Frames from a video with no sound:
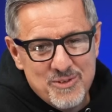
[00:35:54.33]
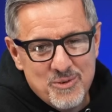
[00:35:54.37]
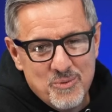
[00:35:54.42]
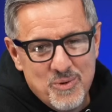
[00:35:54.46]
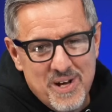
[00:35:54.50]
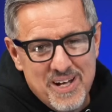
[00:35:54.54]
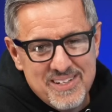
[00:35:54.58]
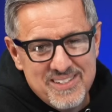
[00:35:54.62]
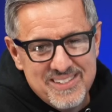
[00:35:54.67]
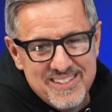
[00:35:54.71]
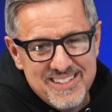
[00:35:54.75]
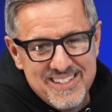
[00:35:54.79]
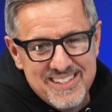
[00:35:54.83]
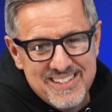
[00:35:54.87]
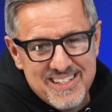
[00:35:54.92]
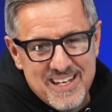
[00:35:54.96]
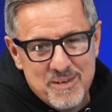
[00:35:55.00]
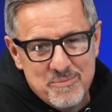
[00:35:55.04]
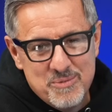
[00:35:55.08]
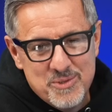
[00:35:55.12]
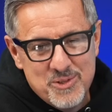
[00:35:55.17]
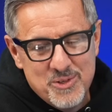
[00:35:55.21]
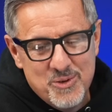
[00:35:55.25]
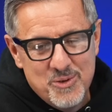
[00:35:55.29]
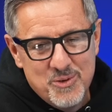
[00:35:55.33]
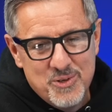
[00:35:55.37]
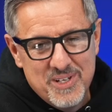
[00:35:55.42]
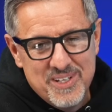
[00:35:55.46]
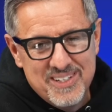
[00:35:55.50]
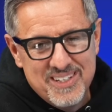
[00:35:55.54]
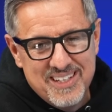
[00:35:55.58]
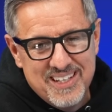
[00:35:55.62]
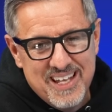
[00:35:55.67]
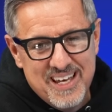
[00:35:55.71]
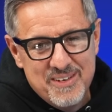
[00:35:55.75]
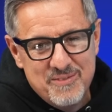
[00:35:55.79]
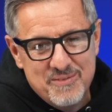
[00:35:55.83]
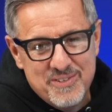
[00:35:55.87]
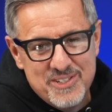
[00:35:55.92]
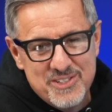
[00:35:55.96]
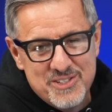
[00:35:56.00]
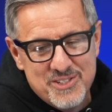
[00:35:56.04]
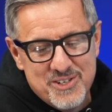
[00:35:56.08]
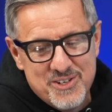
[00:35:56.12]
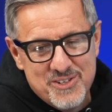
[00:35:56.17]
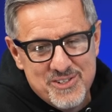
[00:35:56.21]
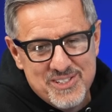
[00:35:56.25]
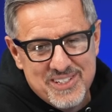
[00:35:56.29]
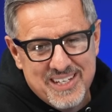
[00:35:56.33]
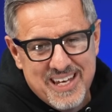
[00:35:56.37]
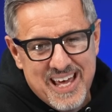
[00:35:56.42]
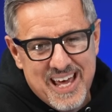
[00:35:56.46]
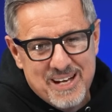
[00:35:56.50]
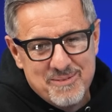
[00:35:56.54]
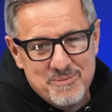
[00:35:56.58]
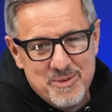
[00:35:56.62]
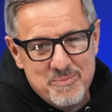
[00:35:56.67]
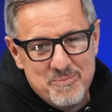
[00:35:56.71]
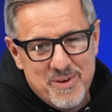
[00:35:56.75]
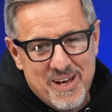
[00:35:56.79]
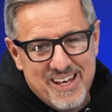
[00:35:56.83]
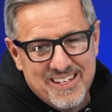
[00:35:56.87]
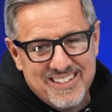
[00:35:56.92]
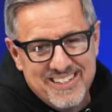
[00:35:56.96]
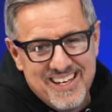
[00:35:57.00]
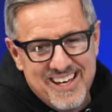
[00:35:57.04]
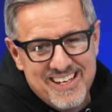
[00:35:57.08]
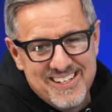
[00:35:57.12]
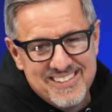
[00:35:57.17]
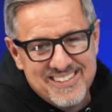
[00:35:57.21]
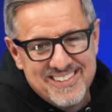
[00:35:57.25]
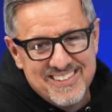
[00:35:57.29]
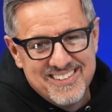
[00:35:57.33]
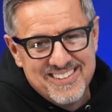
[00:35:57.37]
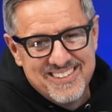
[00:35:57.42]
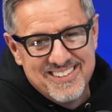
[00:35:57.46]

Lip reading: for watching this episode of the Life Insurance Academy podcast.